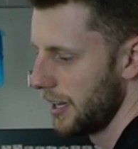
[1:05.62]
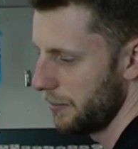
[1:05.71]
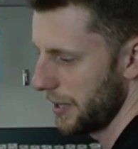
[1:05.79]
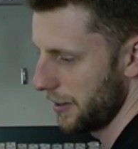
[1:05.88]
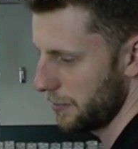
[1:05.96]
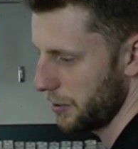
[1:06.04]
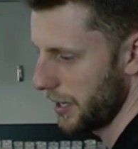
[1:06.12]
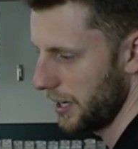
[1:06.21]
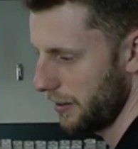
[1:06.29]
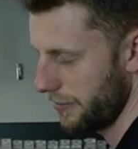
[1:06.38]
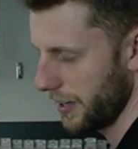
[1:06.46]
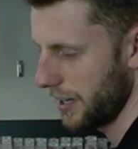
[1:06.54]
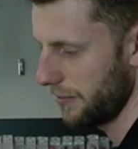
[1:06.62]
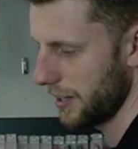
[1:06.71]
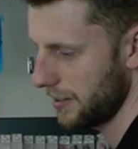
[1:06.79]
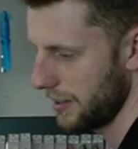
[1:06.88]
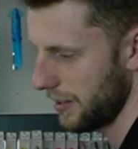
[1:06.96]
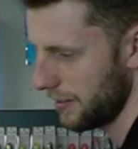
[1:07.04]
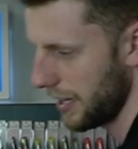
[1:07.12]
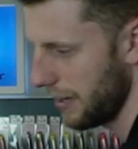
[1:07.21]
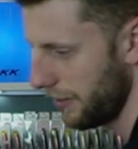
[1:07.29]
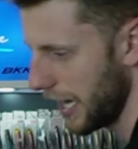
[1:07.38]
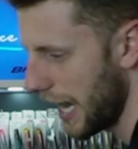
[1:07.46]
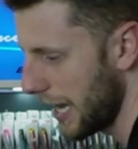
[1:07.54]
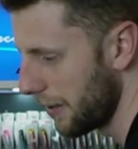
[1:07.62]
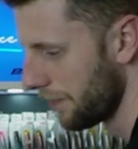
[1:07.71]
but there's plenty of forgiveness in this EVA.